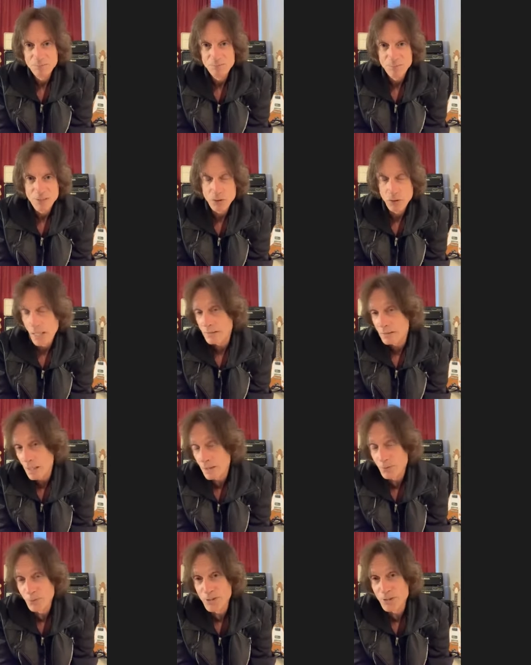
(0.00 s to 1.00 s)
so that's kind
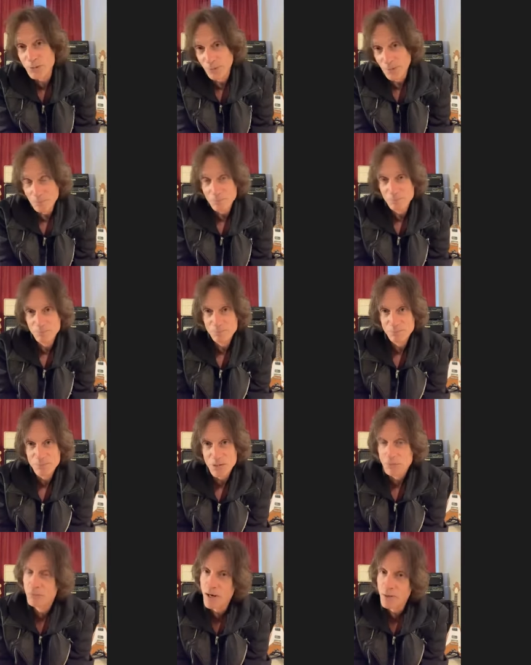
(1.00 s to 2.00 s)
of the ritual.
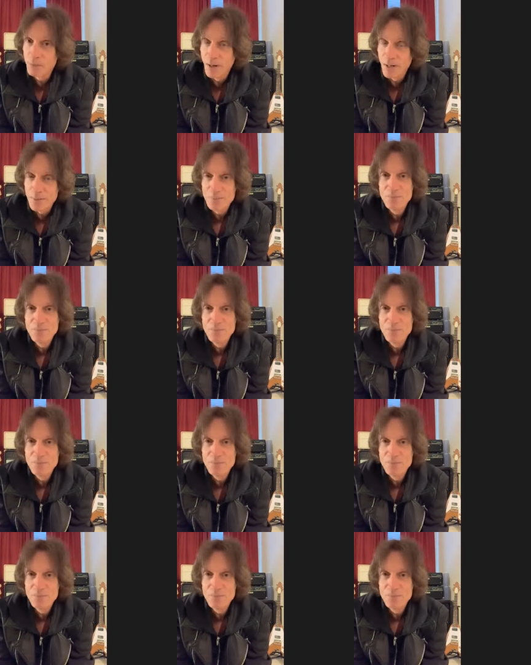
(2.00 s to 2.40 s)
It's a fun one.